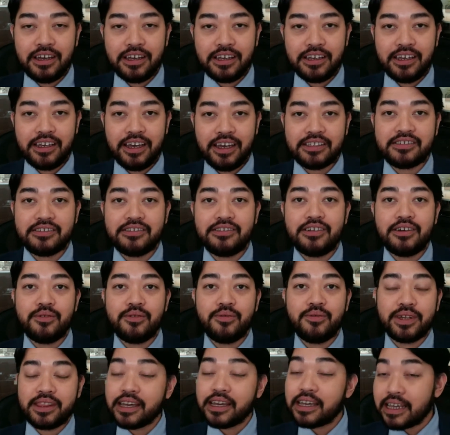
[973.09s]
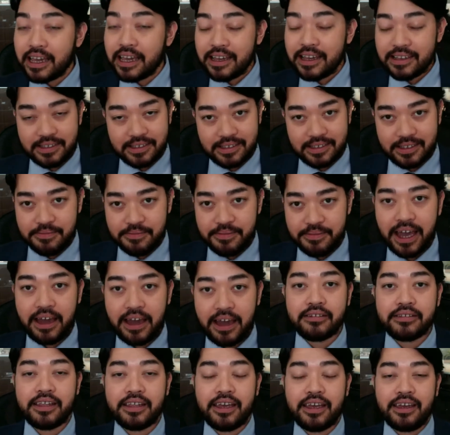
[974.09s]
get to know what the case is
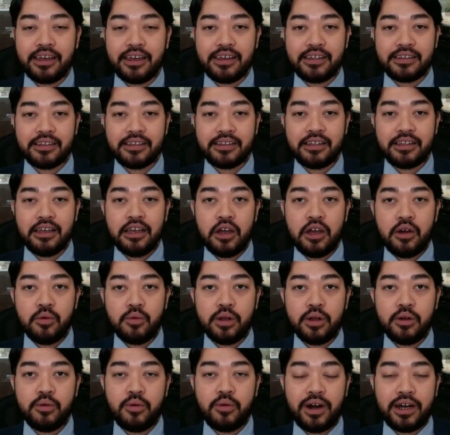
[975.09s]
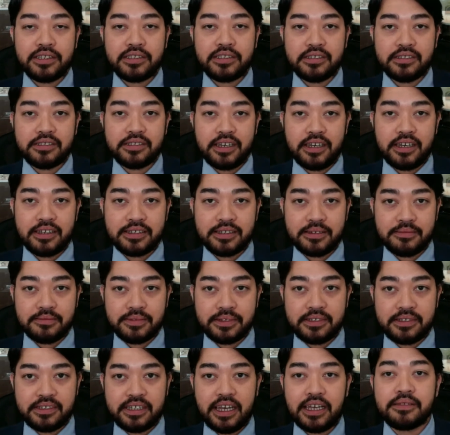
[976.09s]
about and will want to take some
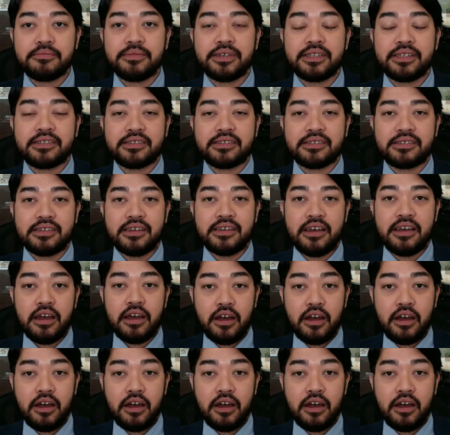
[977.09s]
statements